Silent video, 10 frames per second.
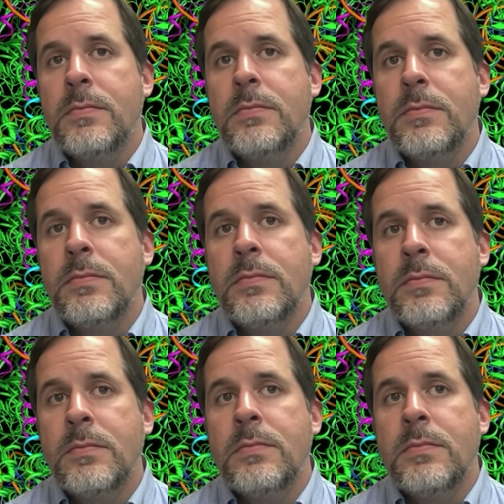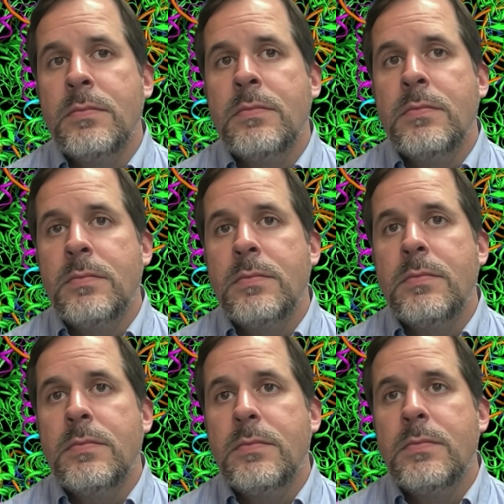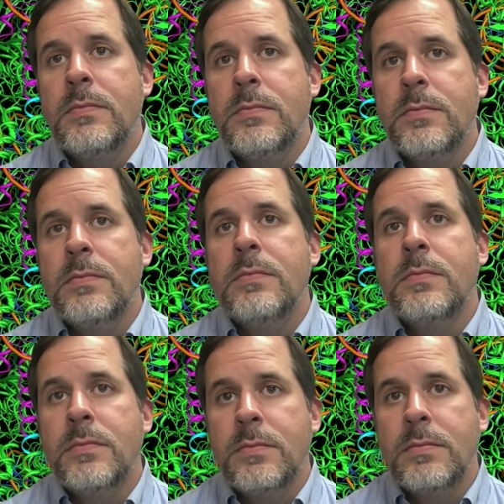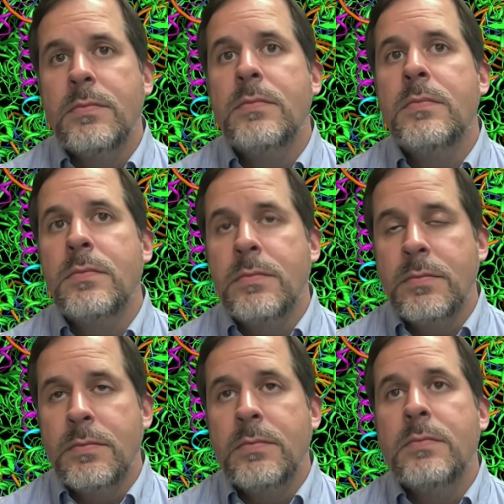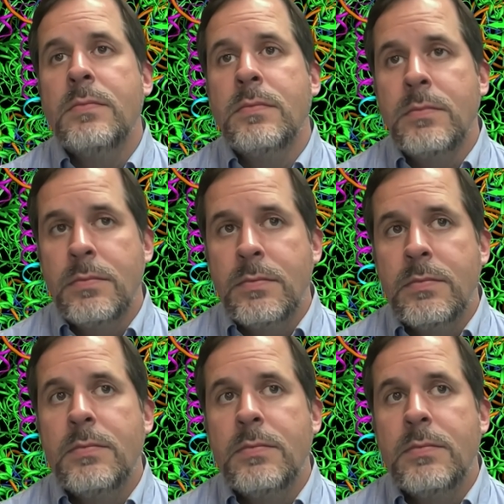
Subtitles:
(silent)